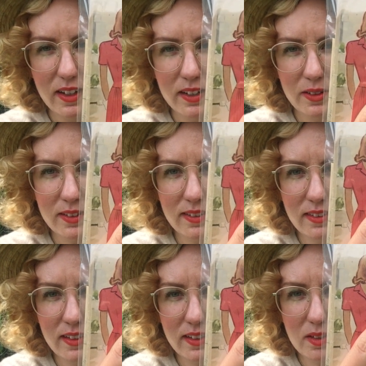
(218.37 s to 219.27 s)
And you can
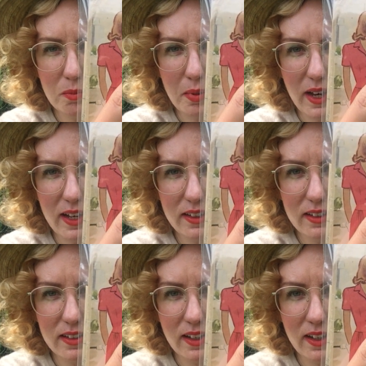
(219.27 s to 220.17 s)
see in the back
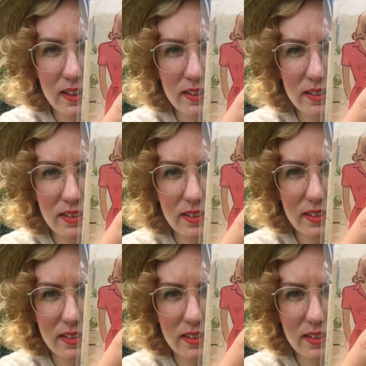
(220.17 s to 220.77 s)
it has